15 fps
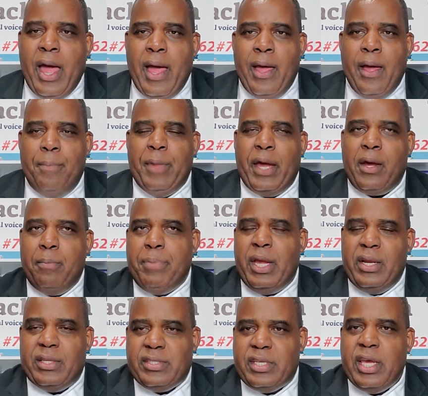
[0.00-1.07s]
not going to be
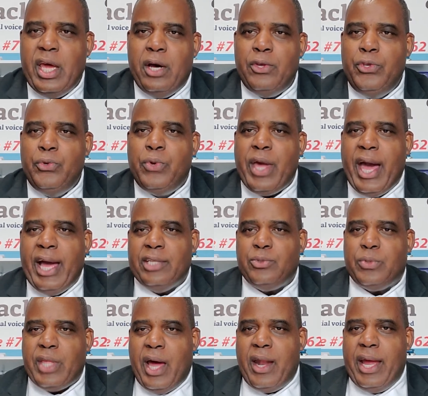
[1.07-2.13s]
able to tell you guys
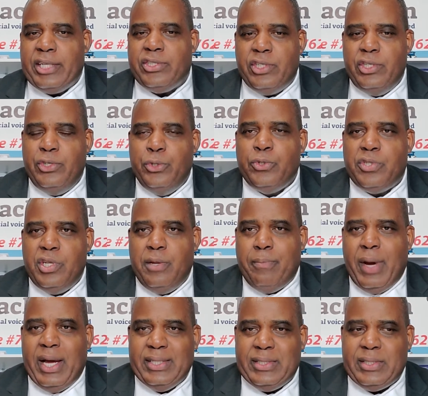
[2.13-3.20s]
without actually using it
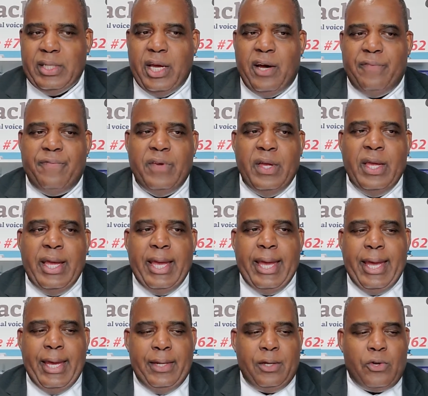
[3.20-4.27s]
myself.
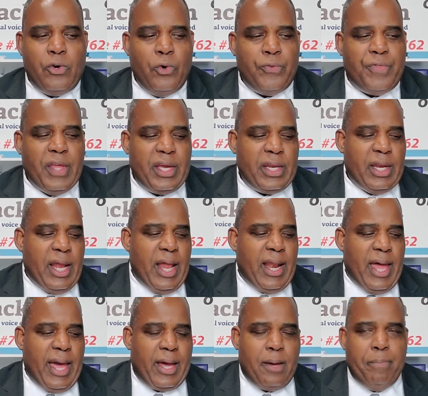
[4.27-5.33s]
And the cool thing that I
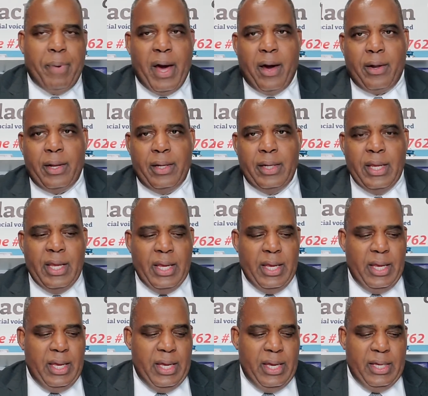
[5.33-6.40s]
like about it
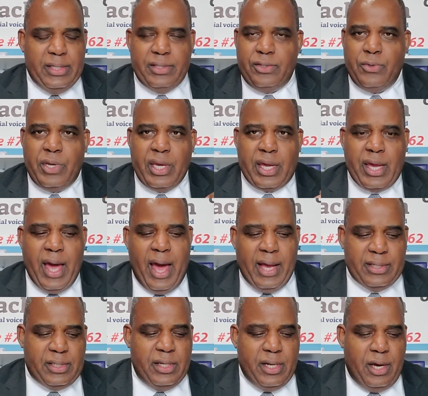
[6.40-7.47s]
is you get
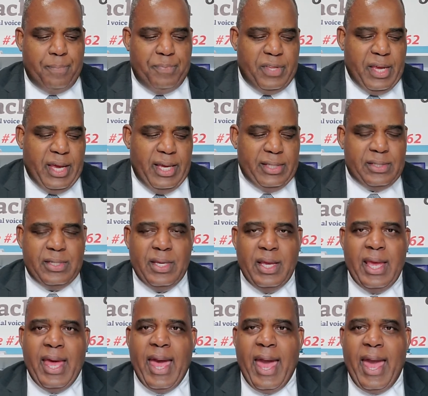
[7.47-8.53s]
constant updates,
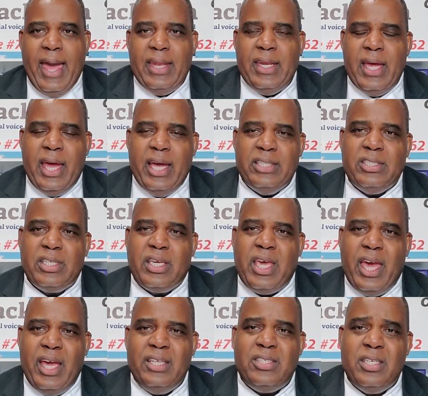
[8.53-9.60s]
and the
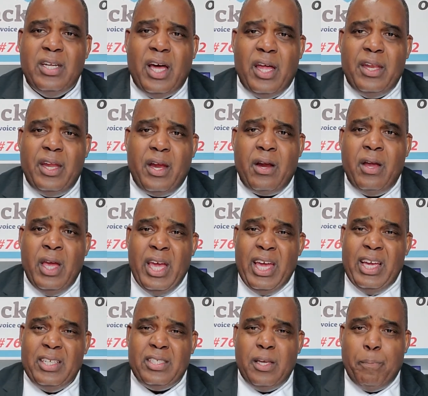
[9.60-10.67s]
education on there
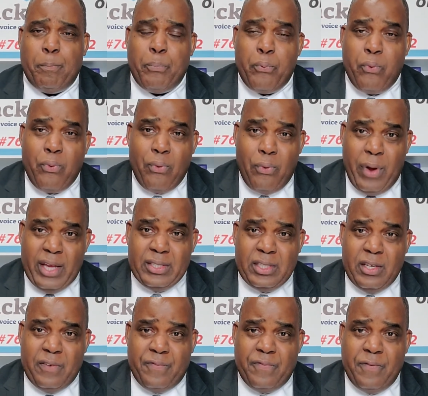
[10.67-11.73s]
is
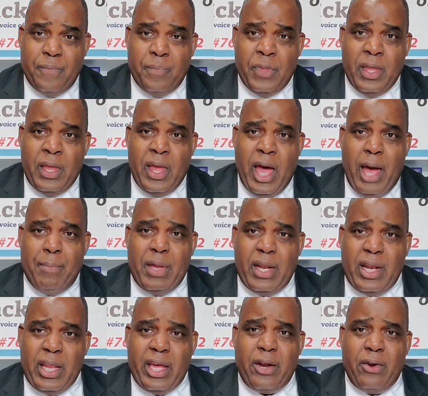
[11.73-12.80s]
impressive. I
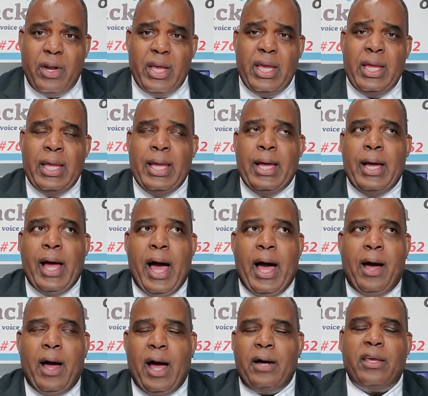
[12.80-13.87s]
mean, literally,
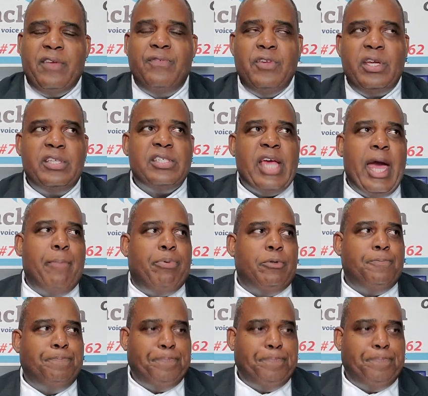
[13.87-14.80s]
I'll give you an example.